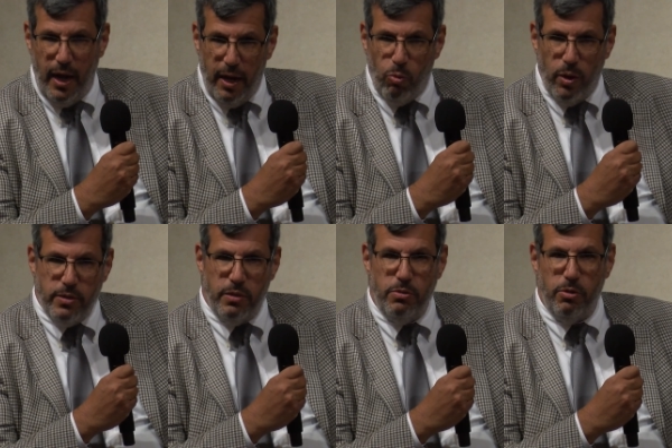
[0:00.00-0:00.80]
I
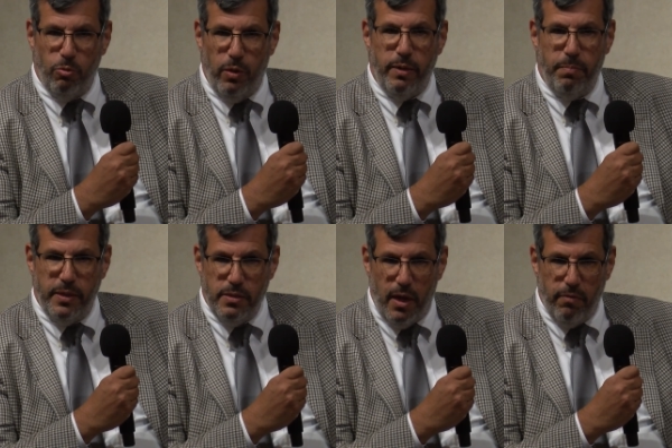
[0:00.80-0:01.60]
wanted to do what had
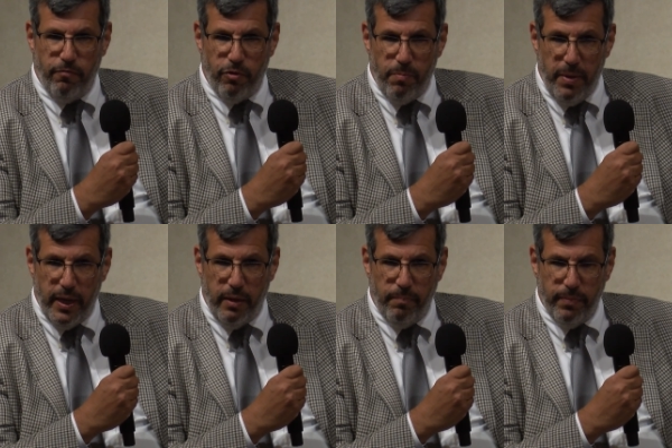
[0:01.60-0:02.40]
been done for me.